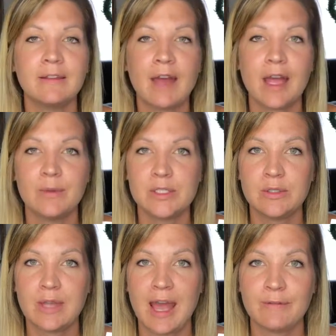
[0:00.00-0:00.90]
I would
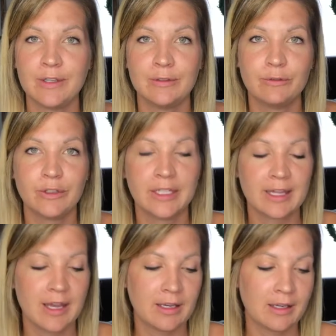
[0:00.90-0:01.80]
do caffeine free
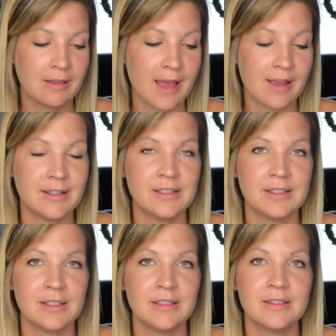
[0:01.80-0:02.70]
then in that
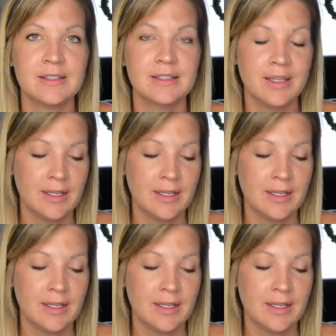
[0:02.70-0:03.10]
instance.